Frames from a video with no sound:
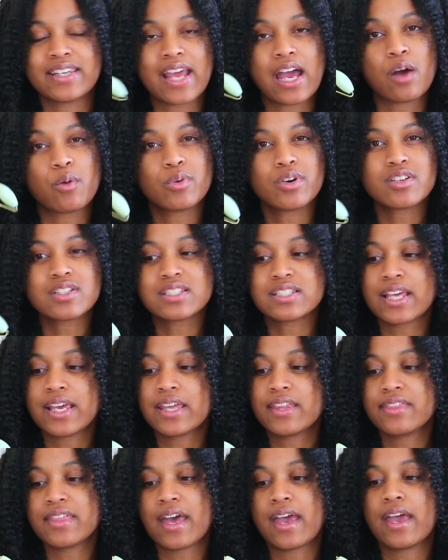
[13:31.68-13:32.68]
Now I will
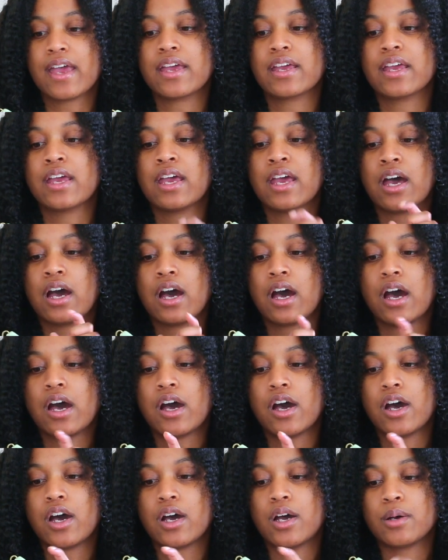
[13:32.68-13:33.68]
say that
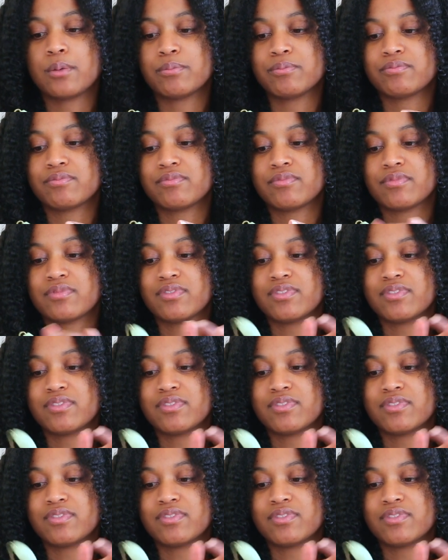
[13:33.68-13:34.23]
um,